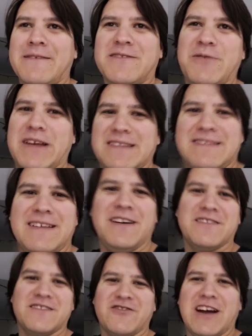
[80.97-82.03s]
so we can stay
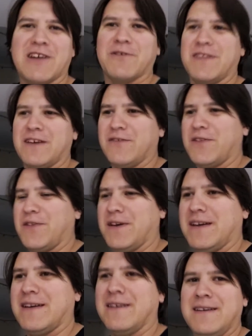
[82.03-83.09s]
on track with
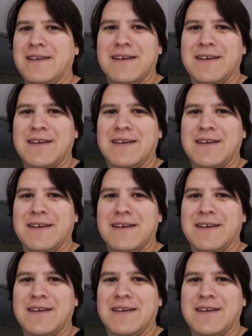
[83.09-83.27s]
everything.